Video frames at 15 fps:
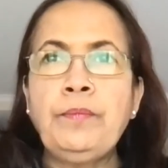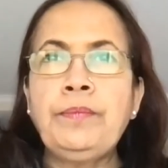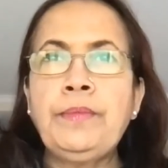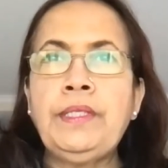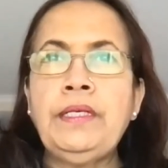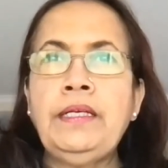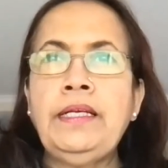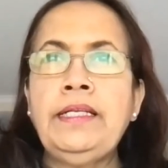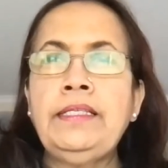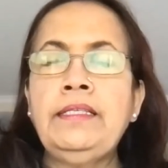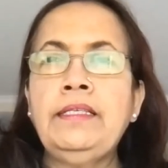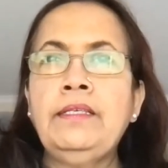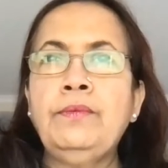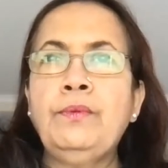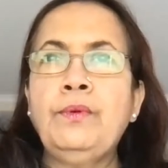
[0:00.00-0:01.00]
then
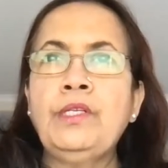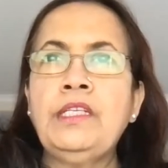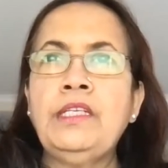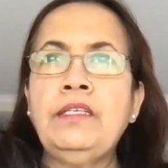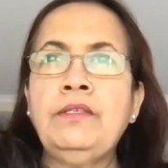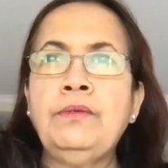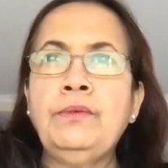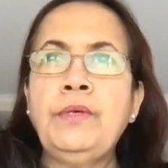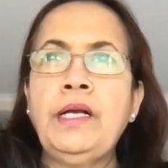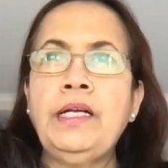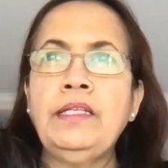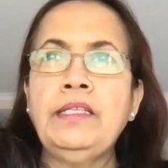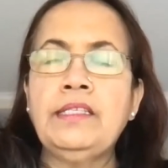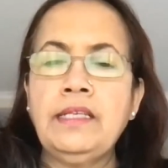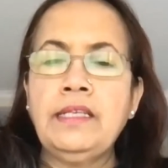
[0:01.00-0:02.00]
who
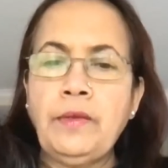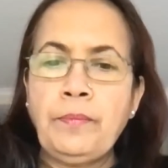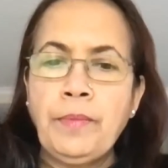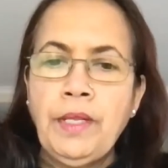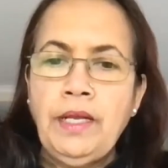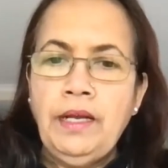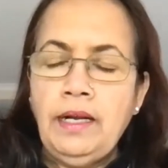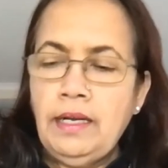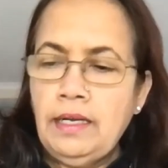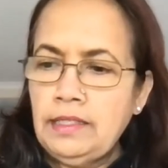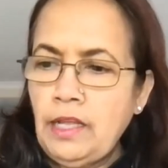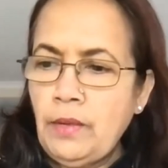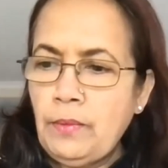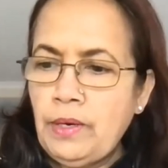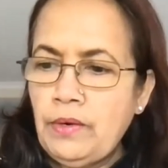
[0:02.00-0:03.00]
else?
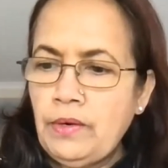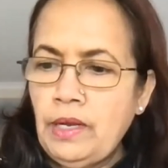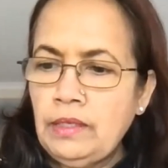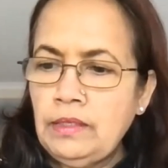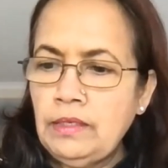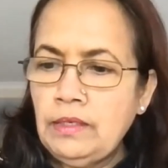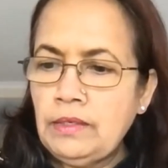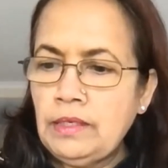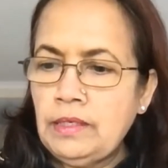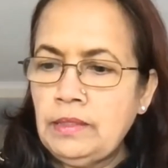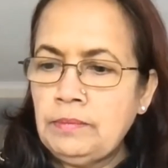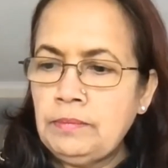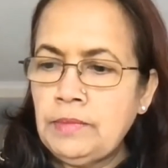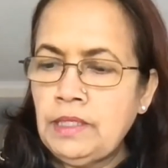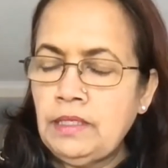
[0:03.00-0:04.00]
There were other,
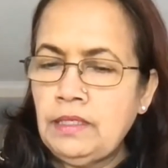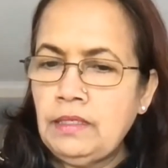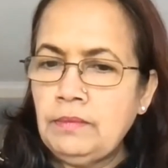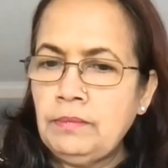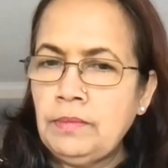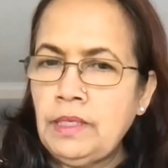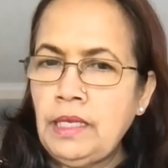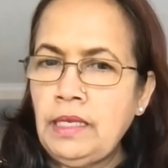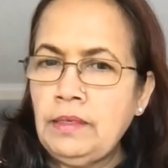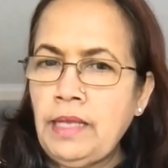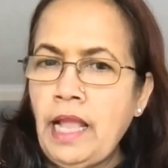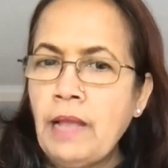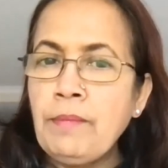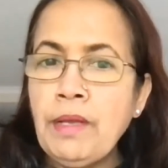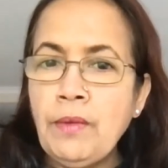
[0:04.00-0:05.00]

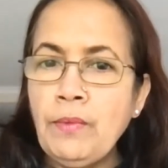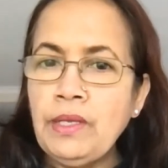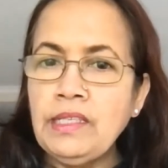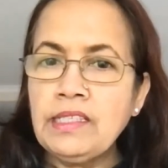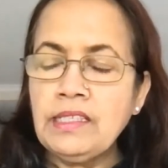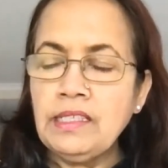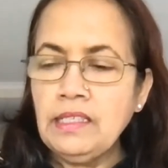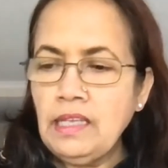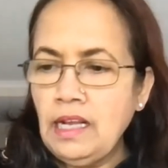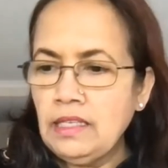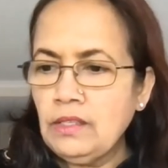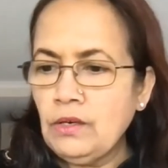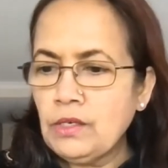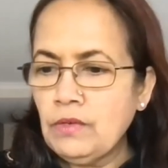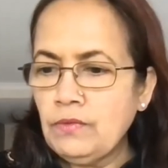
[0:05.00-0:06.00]
Emmy Wilson. I
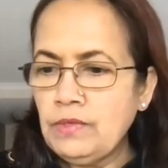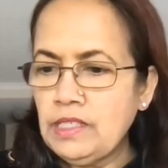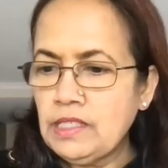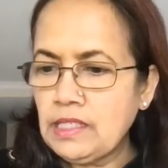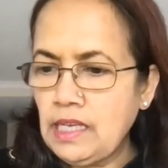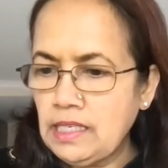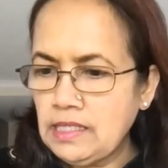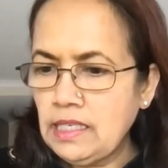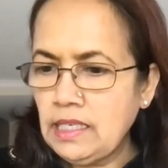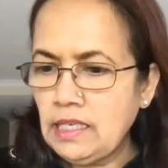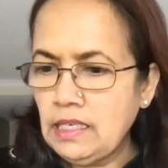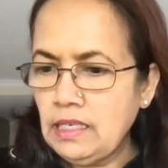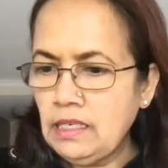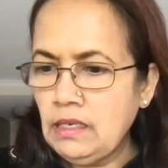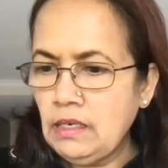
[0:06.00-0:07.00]
thought of
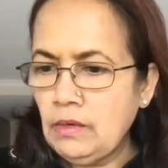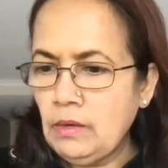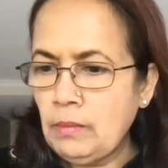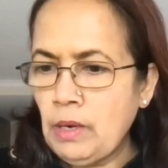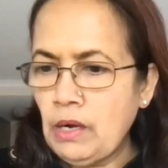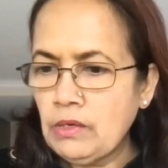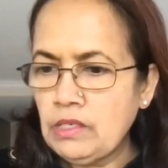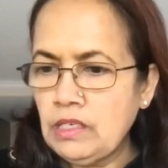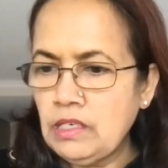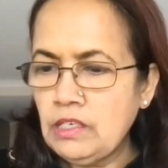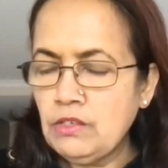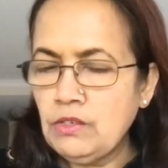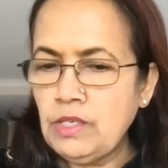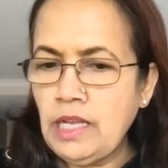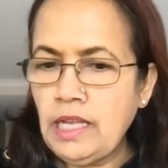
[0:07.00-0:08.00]
discussing about her
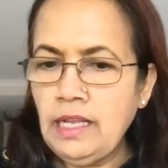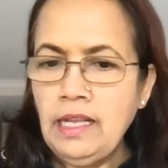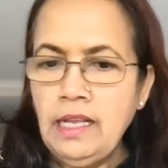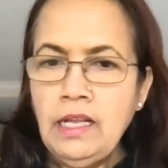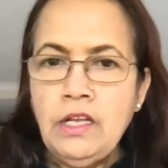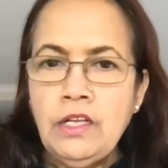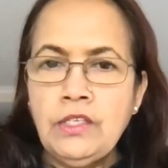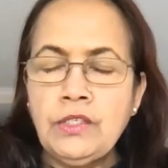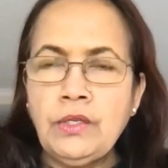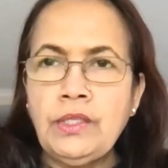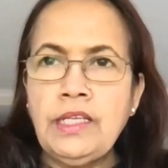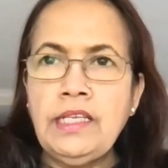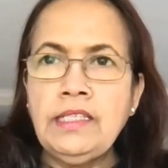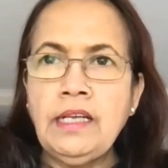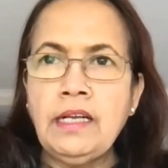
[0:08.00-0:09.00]
today. So
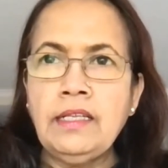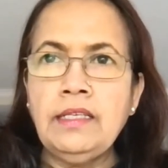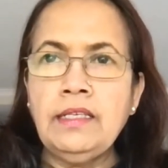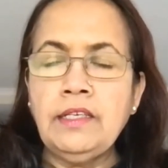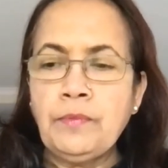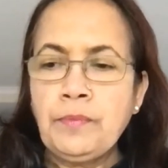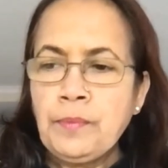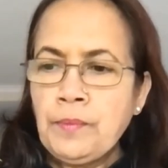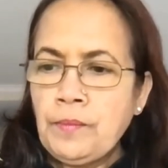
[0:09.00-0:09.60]
these are the